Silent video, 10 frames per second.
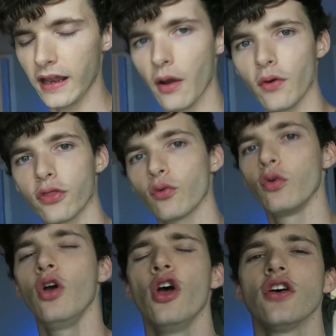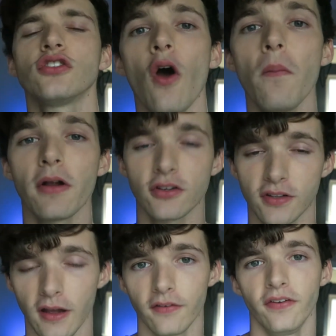And I went through so much
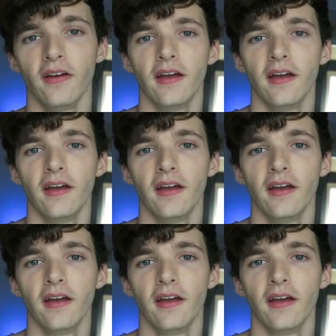stuff,